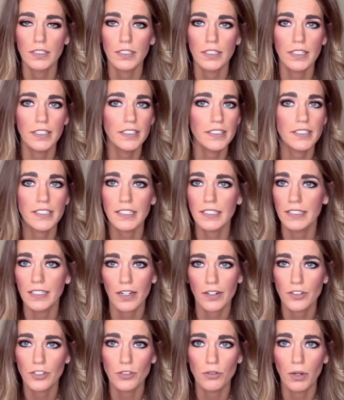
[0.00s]
It did
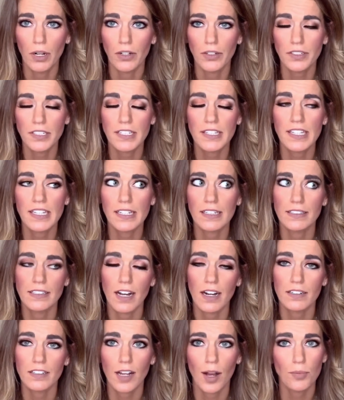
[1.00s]
not do well. It did the
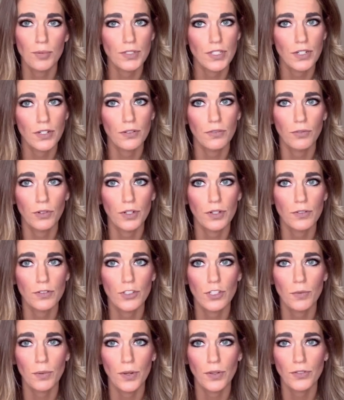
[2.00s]
exact opposite of what it was
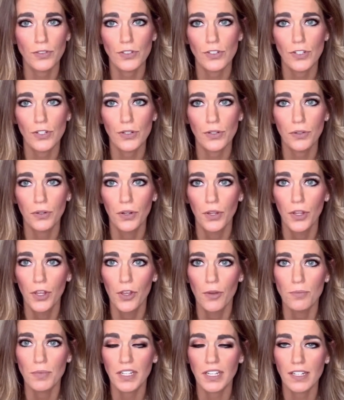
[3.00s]
supposed to do,
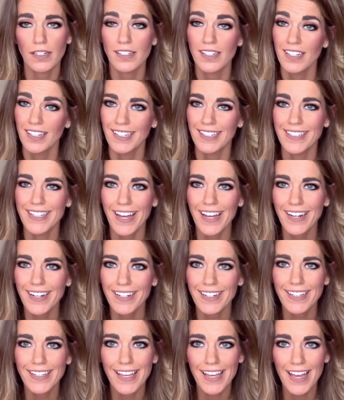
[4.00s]
because yet
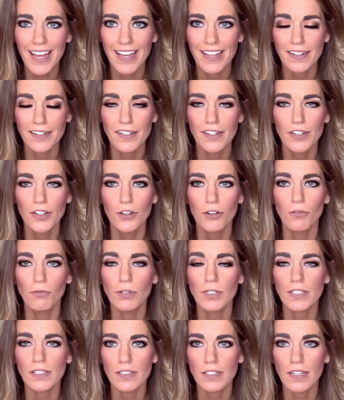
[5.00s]
again
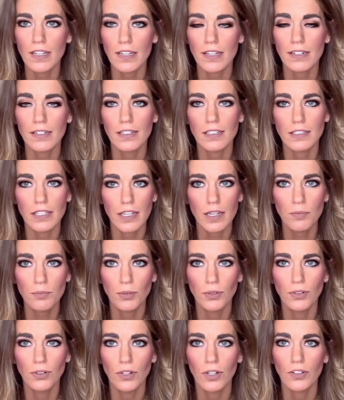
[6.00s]
we see an
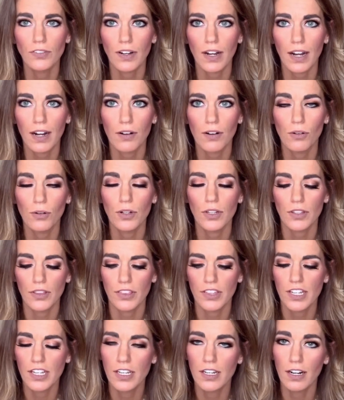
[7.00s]
example of how
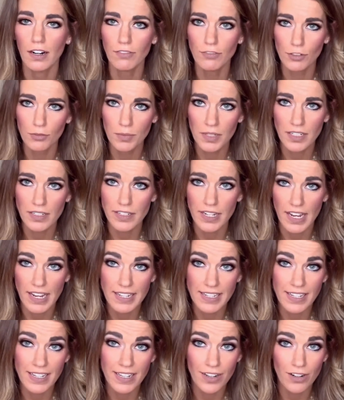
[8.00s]
the government
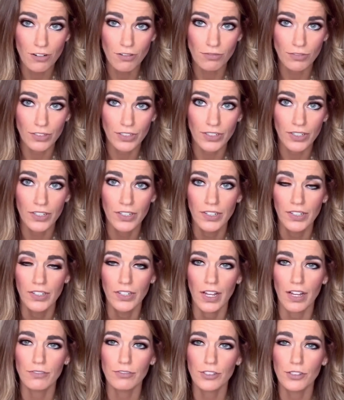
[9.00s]
taking over
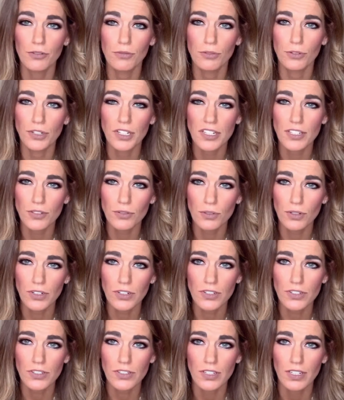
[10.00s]
every
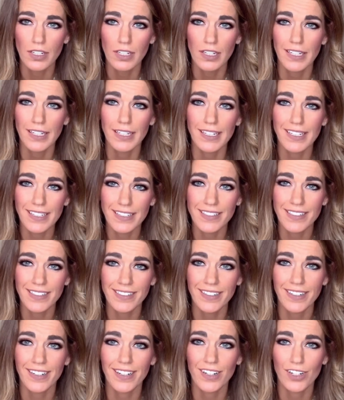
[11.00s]
resource
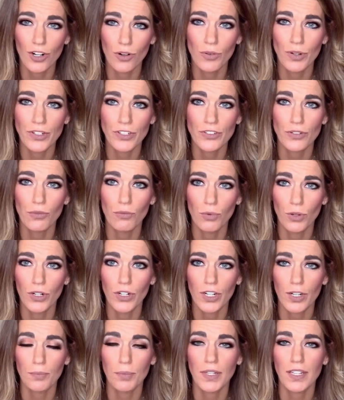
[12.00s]
isn't going to
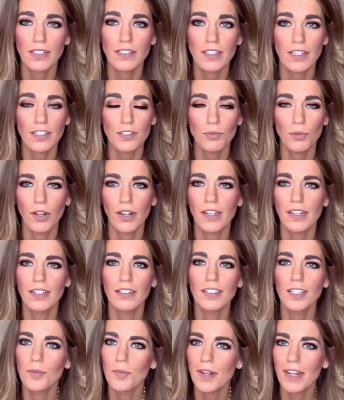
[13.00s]
work, because guess what? It
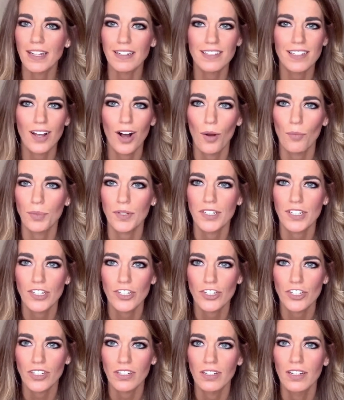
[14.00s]
eliminates
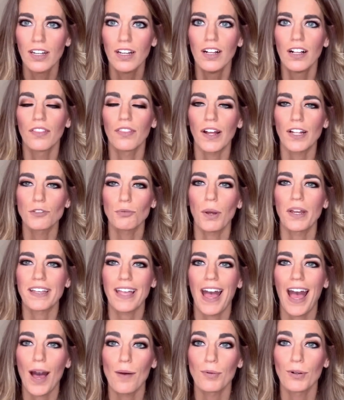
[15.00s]
competition. That's why
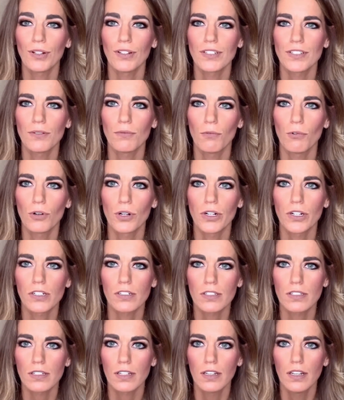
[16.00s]
capitalism
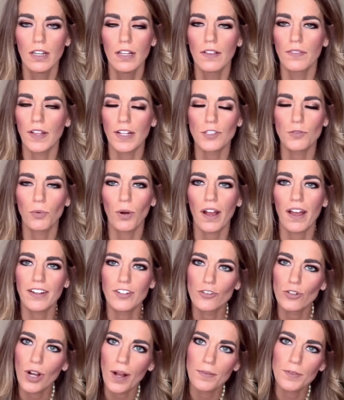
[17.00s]
works. That's why it
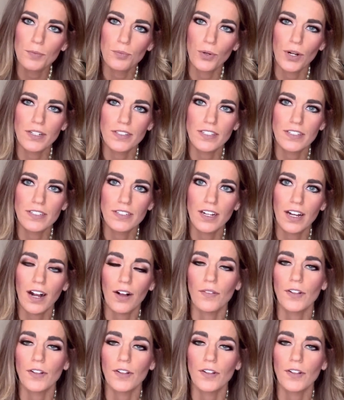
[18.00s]
drives prices down.